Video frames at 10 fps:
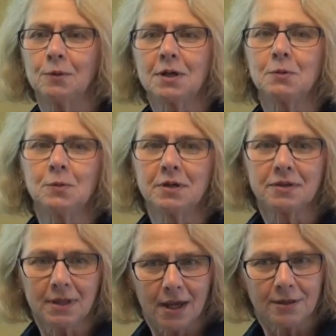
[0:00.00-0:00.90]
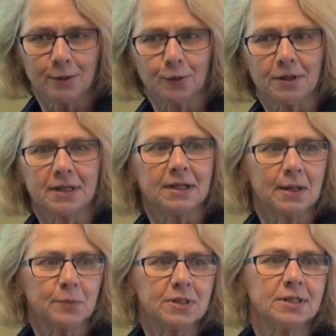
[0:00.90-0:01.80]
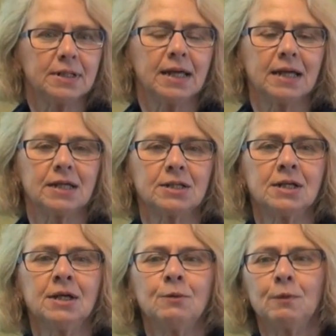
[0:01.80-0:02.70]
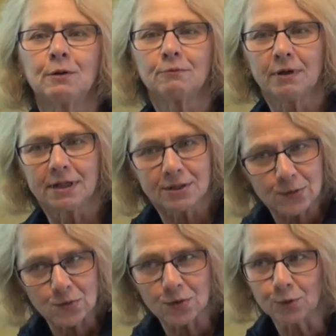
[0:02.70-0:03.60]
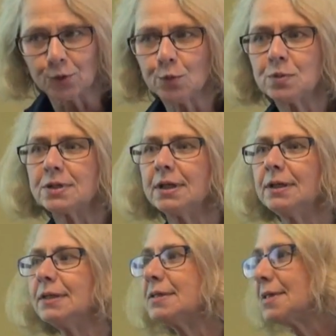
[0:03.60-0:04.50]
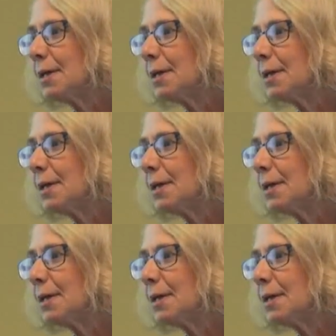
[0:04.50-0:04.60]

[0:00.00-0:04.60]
working with Kathy Lord in Edmonton, and we were running social groups in the